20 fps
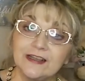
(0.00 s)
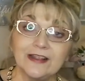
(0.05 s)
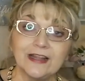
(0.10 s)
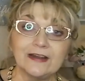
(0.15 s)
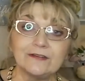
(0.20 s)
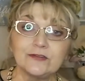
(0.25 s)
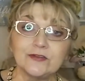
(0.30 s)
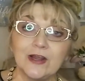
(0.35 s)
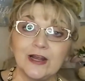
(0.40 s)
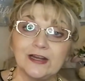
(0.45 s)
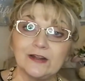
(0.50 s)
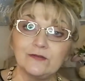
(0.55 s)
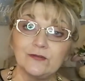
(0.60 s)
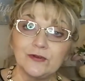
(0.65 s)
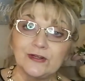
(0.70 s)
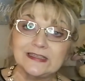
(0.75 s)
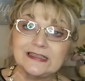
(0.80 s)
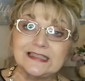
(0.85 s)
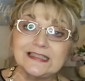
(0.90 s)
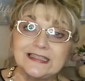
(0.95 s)
that I've tried it for
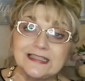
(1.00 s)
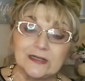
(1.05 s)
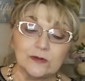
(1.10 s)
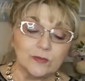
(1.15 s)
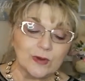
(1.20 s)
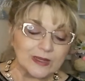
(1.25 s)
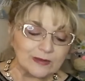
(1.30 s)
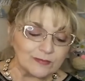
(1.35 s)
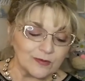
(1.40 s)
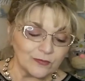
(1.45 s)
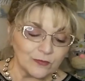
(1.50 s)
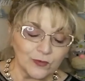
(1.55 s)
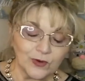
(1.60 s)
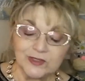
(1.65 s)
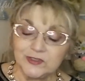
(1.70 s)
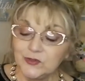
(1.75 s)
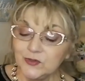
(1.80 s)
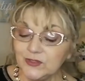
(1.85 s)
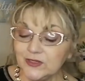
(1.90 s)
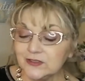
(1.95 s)
at least a week before I
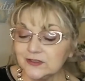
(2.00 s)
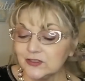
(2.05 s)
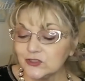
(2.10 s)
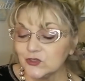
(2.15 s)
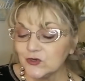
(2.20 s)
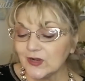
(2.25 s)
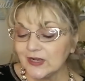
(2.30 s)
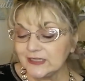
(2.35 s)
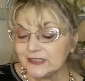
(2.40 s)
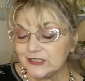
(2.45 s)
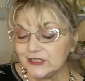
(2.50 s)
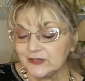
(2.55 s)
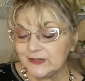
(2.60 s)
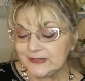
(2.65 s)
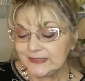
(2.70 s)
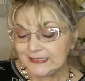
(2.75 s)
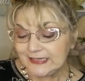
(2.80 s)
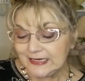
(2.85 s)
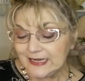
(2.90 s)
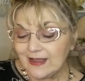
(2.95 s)
do it on a Try It
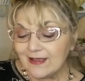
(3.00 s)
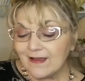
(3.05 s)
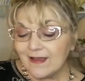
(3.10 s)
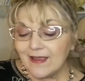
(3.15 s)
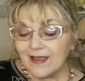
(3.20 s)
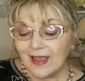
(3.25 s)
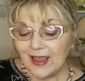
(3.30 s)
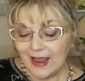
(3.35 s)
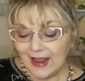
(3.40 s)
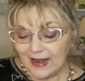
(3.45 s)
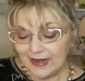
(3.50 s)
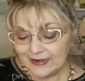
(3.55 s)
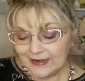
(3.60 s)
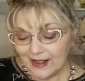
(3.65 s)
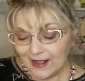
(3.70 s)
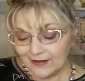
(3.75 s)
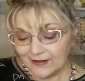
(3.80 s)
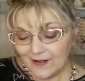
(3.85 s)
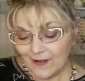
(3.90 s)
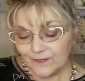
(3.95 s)
Tuesday. And
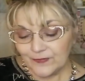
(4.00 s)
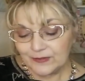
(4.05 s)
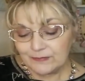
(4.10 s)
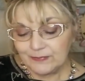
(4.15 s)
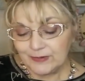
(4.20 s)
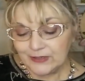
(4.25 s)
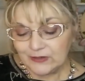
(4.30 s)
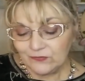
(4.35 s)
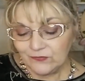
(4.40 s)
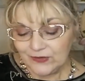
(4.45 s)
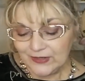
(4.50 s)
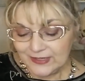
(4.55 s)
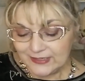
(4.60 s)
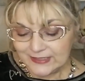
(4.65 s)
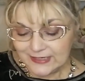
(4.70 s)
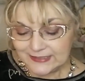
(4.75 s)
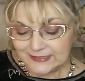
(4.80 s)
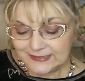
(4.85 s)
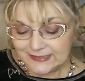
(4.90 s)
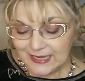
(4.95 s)
I got the Benefit
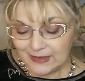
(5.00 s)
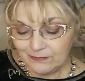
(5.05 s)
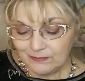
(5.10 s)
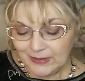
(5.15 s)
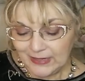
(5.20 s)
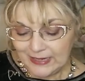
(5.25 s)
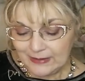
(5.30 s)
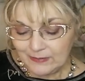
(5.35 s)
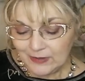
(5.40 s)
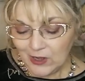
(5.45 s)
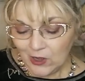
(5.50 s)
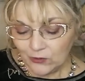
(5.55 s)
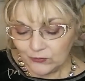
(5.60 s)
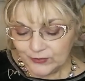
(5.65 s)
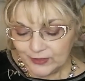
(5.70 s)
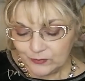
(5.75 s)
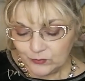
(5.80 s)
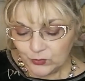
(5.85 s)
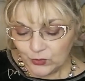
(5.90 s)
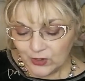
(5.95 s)
Sunbeam
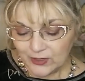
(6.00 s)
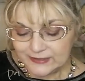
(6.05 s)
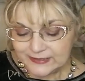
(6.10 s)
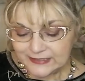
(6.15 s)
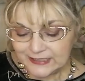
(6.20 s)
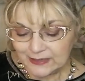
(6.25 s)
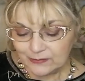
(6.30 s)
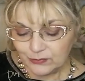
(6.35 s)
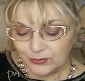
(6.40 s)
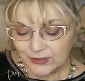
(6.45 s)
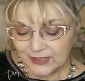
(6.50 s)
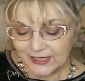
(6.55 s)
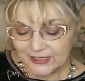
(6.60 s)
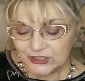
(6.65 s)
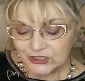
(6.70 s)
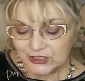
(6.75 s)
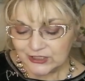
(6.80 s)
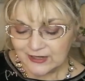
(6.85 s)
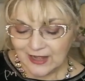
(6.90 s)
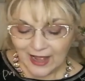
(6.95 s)
Golden Bronze
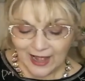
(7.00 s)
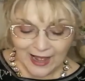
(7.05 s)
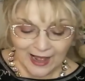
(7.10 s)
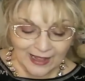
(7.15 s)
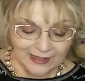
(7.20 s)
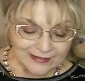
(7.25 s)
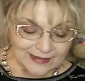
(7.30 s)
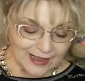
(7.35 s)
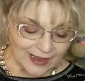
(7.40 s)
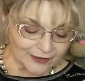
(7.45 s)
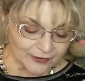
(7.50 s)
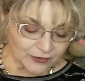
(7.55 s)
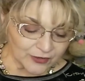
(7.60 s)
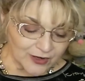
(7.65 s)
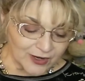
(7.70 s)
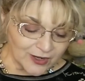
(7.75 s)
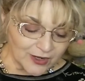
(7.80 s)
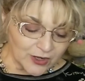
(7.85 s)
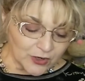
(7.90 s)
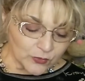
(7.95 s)
Complexion Highlighter,
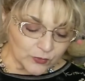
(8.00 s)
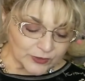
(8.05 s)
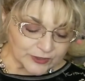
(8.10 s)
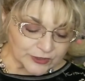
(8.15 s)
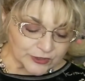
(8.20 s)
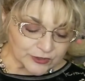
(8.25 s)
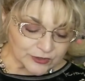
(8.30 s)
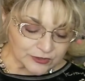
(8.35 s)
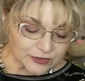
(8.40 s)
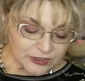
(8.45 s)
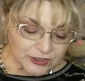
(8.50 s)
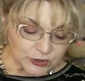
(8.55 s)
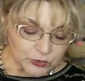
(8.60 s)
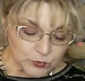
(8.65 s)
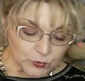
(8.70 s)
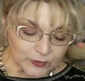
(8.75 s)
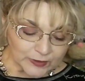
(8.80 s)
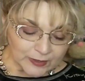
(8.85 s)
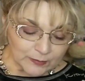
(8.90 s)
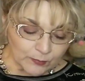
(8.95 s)
which looks
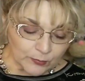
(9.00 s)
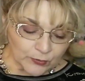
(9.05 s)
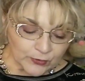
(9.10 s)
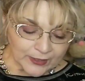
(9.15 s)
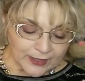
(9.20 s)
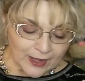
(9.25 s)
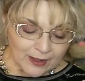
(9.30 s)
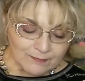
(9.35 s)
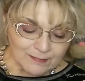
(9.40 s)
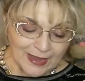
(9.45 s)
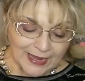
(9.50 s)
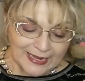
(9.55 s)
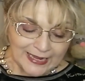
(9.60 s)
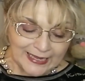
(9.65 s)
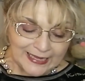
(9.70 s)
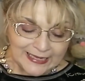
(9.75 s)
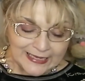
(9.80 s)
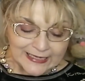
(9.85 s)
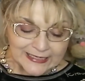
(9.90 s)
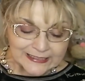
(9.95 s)
really pretty on my
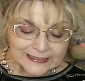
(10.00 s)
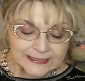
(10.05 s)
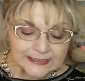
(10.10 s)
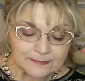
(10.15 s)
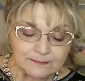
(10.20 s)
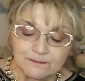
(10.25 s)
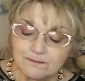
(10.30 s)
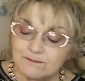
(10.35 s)
hand